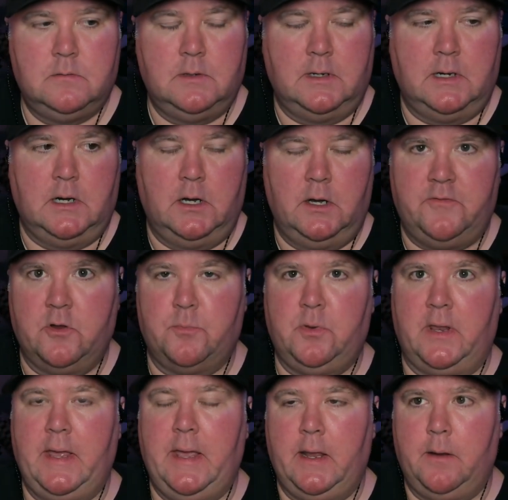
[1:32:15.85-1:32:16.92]
if you're
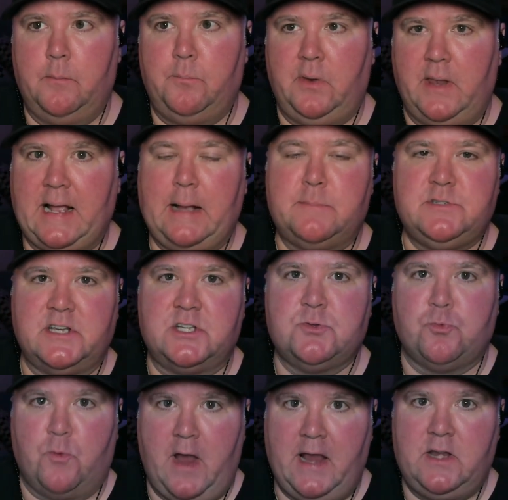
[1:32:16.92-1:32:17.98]
playing Black Ops 6
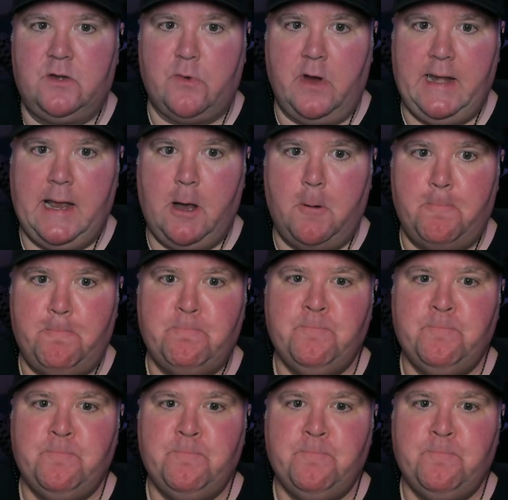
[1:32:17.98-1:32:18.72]
ranked right now,